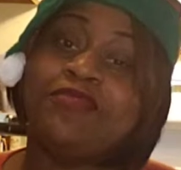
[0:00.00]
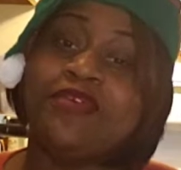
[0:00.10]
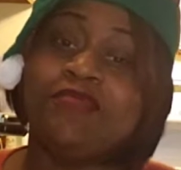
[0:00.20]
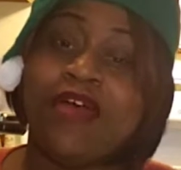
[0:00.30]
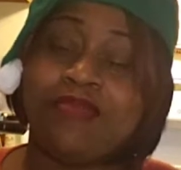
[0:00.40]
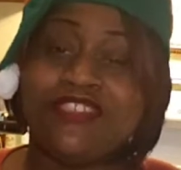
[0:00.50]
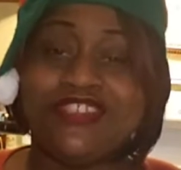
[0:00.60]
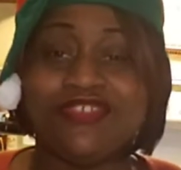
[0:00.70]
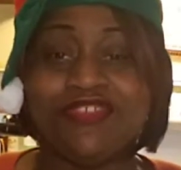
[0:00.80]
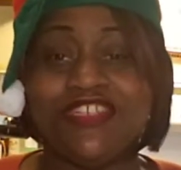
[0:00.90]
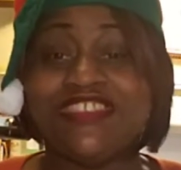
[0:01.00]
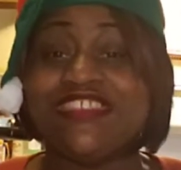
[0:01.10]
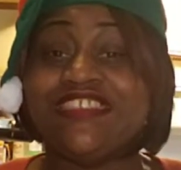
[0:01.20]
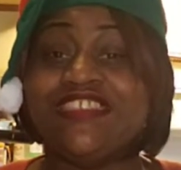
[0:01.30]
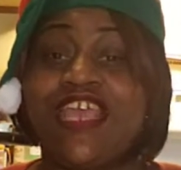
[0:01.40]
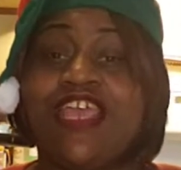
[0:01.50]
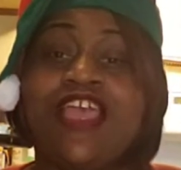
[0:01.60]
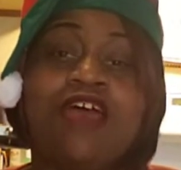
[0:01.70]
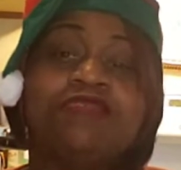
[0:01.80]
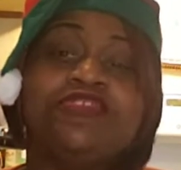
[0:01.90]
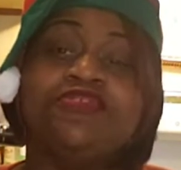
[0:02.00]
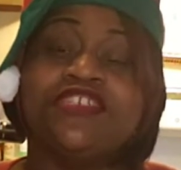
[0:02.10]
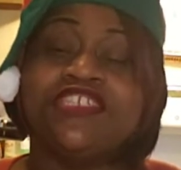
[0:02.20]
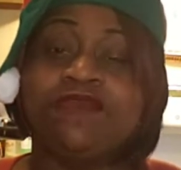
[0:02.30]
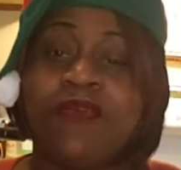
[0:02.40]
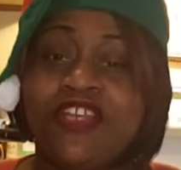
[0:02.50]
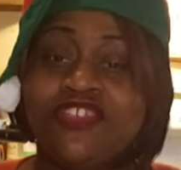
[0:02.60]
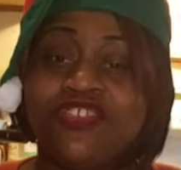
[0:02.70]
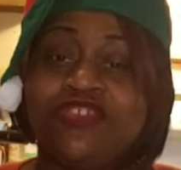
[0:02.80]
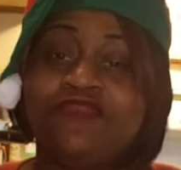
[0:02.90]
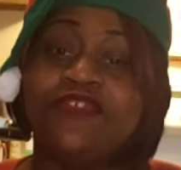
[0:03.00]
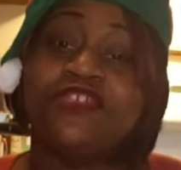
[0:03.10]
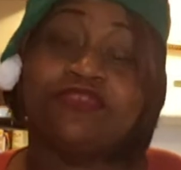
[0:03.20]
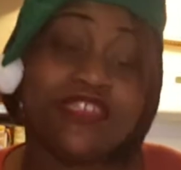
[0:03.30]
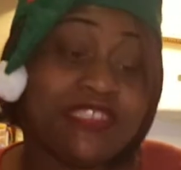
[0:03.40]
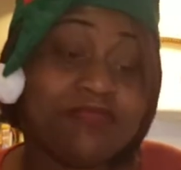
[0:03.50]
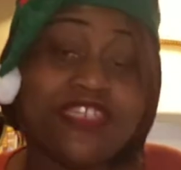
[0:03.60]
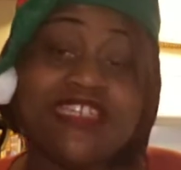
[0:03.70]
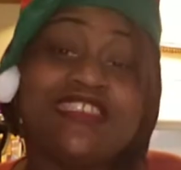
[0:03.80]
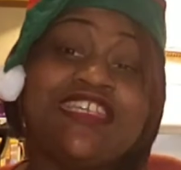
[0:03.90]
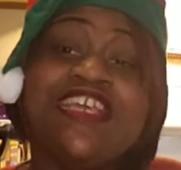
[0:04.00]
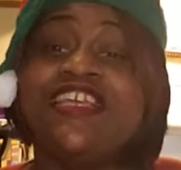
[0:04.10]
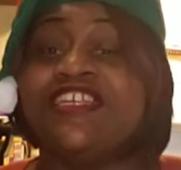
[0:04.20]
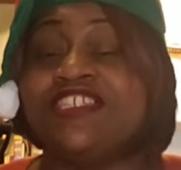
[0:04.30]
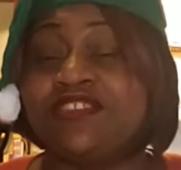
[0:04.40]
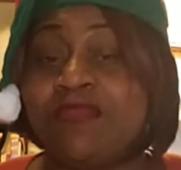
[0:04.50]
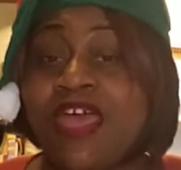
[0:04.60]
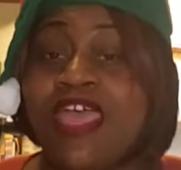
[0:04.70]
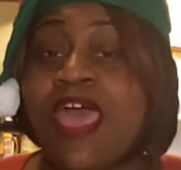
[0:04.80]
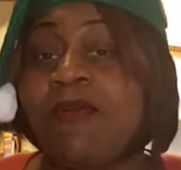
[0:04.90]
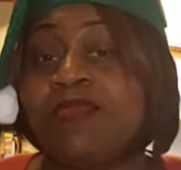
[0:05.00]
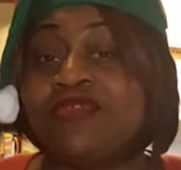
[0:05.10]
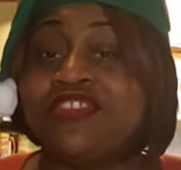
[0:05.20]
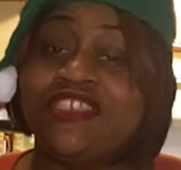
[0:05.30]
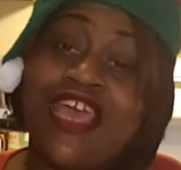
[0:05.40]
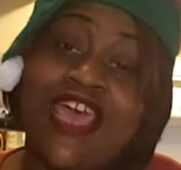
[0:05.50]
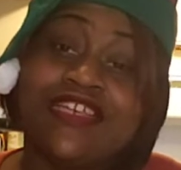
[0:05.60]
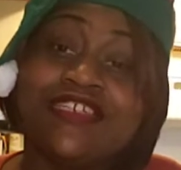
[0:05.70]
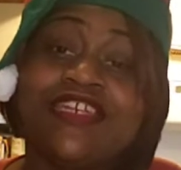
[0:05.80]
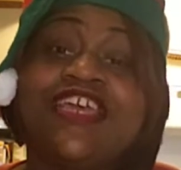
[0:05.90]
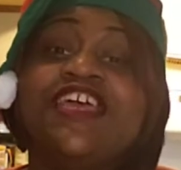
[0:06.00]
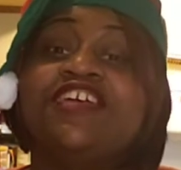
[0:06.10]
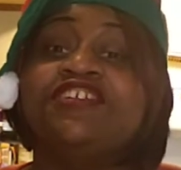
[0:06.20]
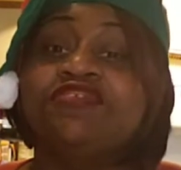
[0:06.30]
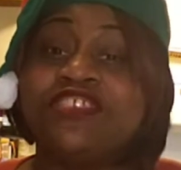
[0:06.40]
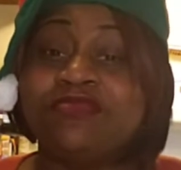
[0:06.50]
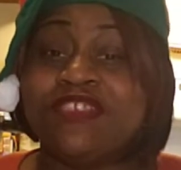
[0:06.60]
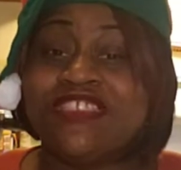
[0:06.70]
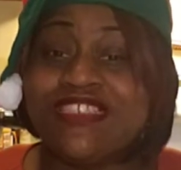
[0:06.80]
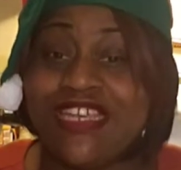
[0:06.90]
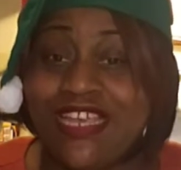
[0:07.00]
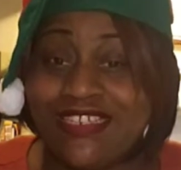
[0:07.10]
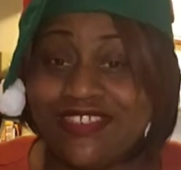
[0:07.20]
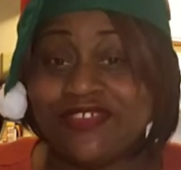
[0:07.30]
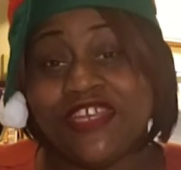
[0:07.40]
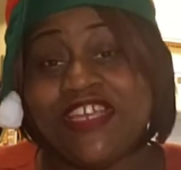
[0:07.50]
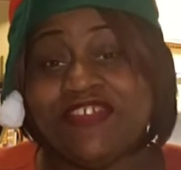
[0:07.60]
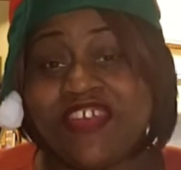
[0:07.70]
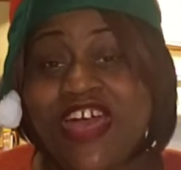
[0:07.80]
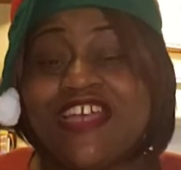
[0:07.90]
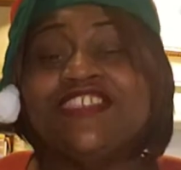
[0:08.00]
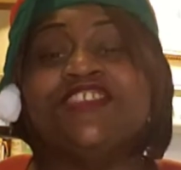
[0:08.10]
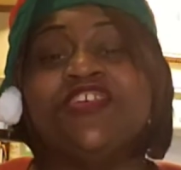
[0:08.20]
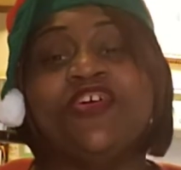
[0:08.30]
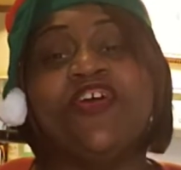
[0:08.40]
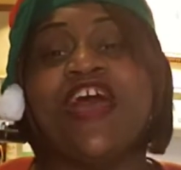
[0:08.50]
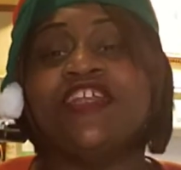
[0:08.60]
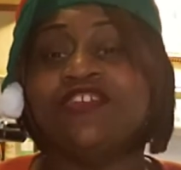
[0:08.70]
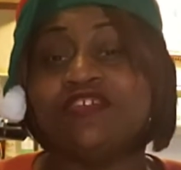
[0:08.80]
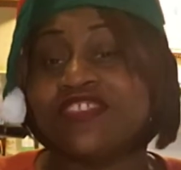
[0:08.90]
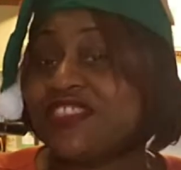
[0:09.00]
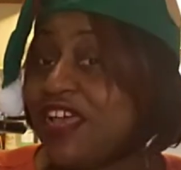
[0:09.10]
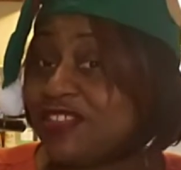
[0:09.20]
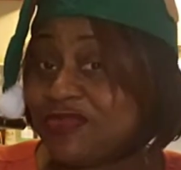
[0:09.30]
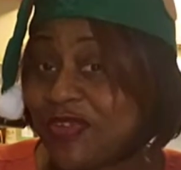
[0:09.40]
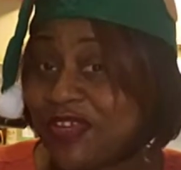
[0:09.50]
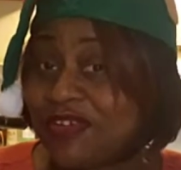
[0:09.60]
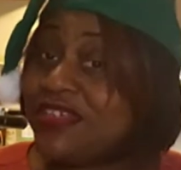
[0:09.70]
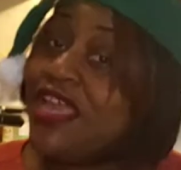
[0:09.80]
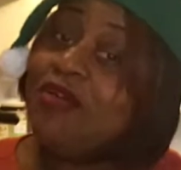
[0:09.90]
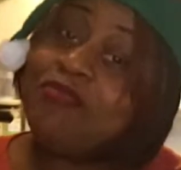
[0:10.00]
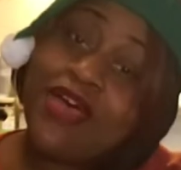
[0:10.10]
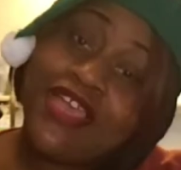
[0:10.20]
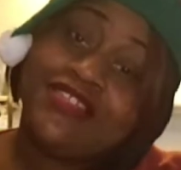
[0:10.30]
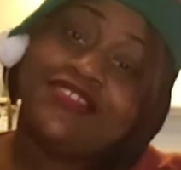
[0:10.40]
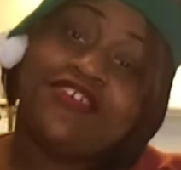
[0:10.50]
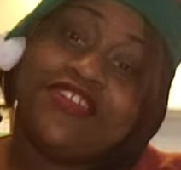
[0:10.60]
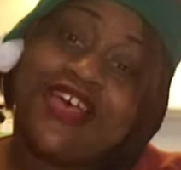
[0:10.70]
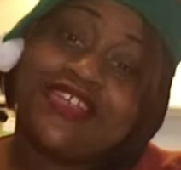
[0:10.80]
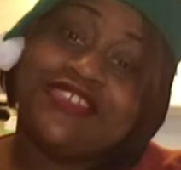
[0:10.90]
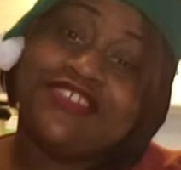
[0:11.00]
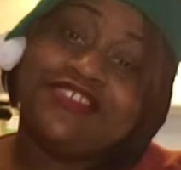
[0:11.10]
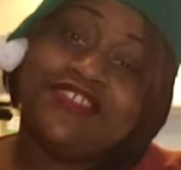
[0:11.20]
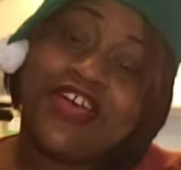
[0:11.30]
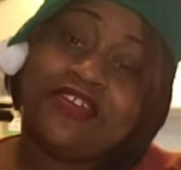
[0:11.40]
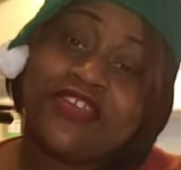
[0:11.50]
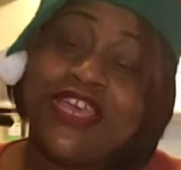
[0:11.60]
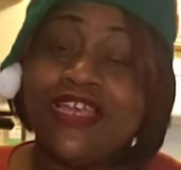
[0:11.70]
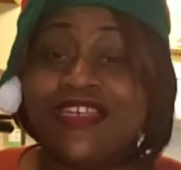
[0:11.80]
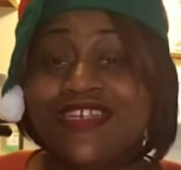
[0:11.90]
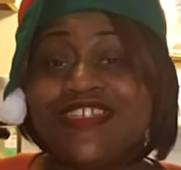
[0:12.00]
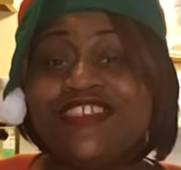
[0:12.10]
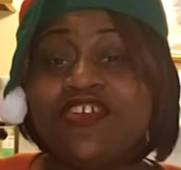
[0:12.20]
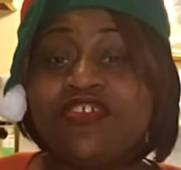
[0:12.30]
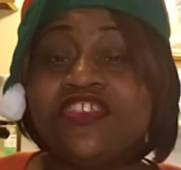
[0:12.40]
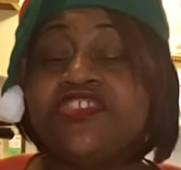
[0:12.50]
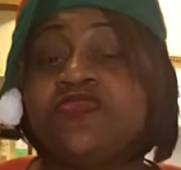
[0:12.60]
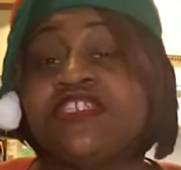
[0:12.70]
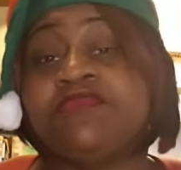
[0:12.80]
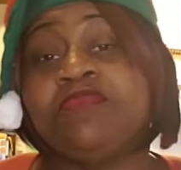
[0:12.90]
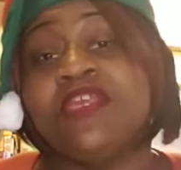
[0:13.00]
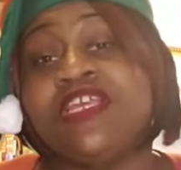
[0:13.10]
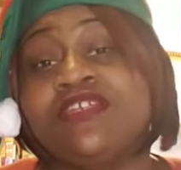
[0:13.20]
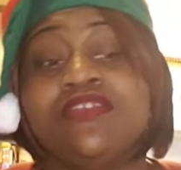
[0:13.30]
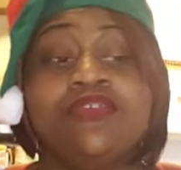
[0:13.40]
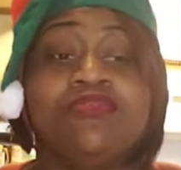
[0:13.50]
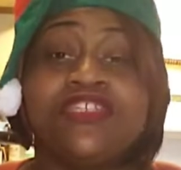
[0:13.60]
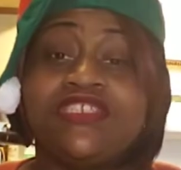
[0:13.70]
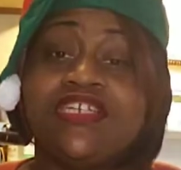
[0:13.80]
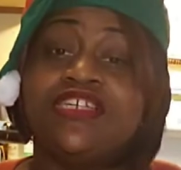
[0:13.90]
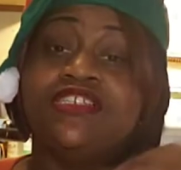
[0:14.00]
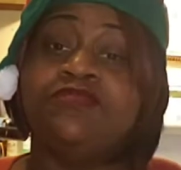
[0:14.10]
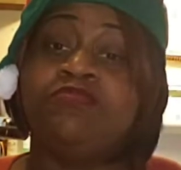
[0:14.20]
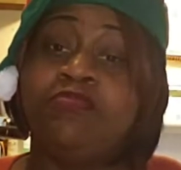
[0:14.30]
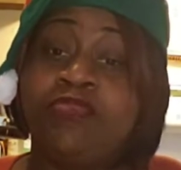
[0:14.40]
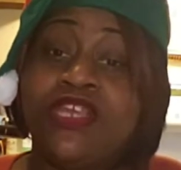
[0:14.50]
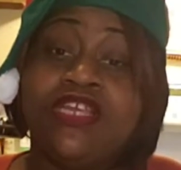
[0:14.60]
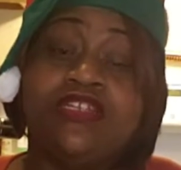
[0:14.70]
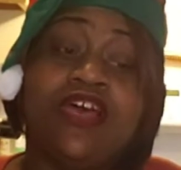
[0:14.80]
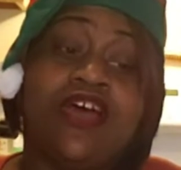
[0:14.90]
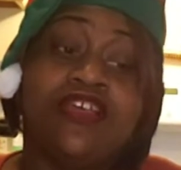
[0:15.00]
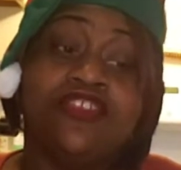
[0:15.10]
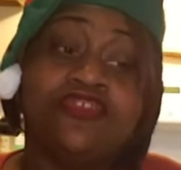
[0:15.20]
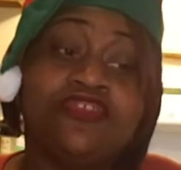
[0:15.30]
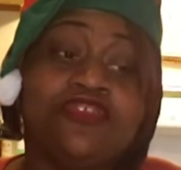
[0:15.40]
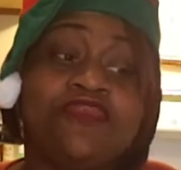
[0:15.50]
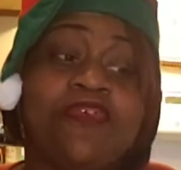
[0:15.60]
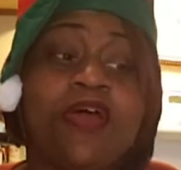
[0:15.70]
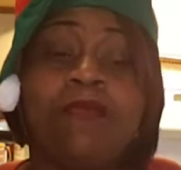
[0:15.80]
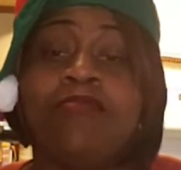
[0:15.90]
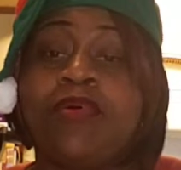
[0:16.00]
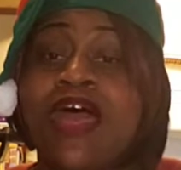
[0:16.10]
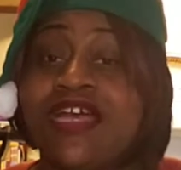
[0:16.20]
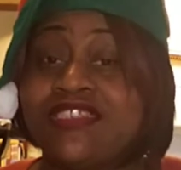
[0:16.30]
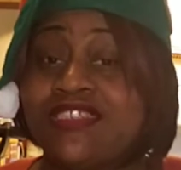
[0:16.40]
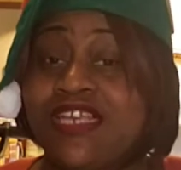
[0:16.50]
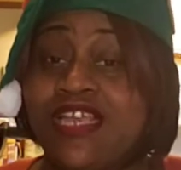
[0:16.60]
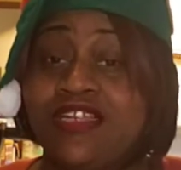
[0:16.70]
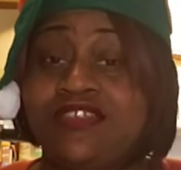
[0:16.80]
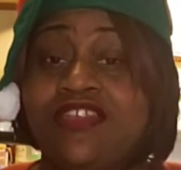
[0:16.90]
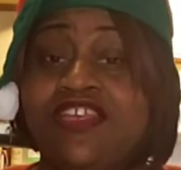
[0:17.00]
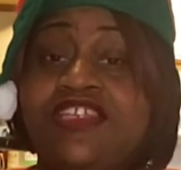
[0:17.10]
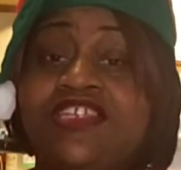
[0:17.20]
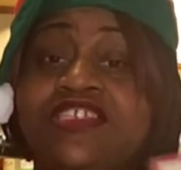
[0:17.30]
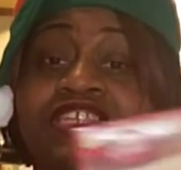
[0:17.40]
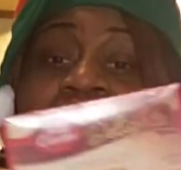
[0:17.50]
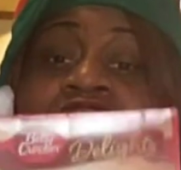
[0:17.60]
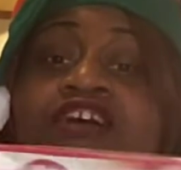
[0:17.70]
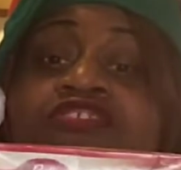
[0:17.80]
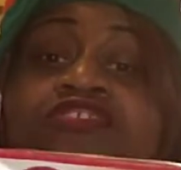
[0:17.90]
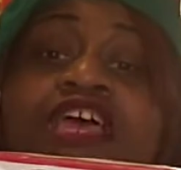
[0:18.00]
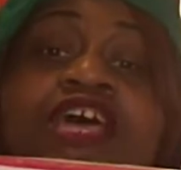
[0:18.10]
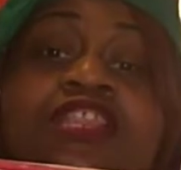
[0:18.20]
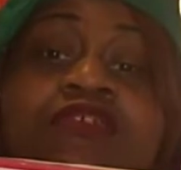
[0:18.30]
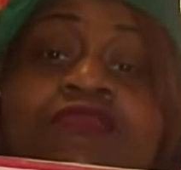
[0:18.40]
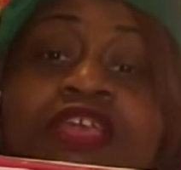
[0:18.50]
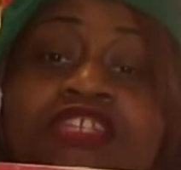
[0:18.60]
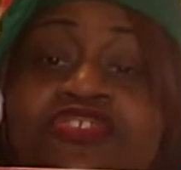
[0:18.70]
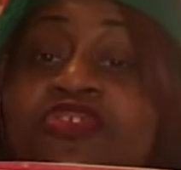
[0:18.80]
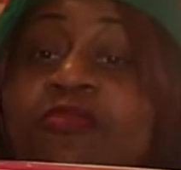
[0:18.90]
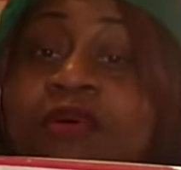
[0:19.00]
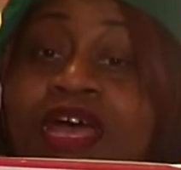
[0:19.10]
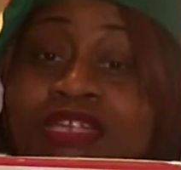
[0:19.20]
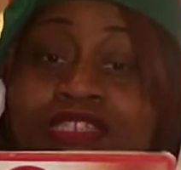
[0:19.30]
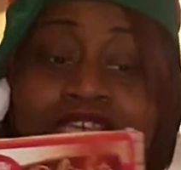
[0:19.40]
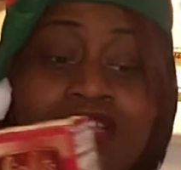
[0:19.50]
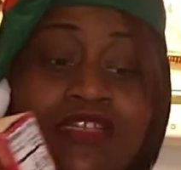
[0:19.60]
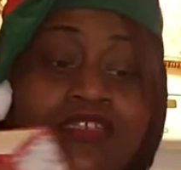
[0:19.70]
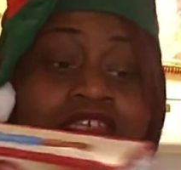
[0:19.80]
with Mama Sue. Today I'm doing a special for Christmas. It is my Applejack Christmas cake, okay you guys? So I know it sounds weird, but don't knock it till you try it, okay? So this recipe, which is being used from box cake, and it's how to elevate your box cake.